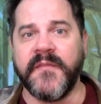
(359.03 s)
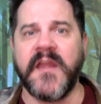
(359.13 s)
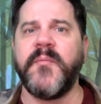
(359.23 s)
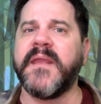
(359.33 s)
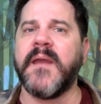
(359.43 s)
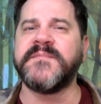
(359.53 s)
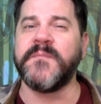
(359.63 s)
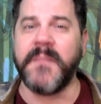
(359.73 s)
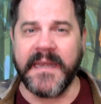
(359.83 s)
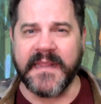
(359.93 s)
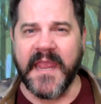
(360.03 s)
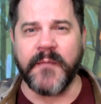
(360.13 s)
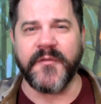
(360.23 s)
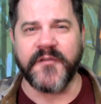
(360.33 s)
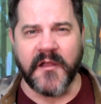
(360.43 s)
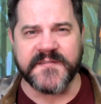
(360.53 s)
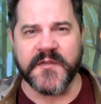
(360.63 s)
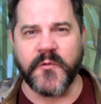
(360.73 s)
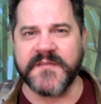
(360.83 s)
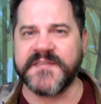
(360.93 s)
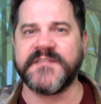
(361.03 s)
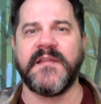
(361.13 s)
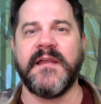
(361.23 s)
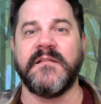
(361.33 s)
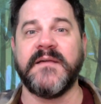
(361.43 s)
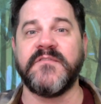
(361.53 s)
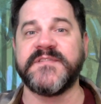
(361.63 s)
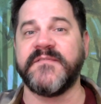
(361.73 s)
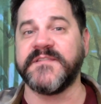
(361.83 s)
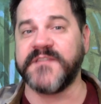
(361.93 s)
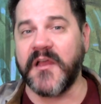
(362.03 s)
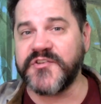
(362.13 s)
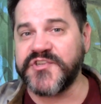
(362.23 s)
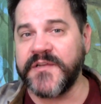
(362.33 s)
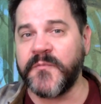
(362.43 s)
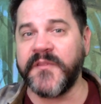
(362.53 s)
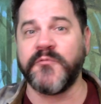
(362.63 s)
Then it becomes a minigame with consequences like levels of exhaustion when the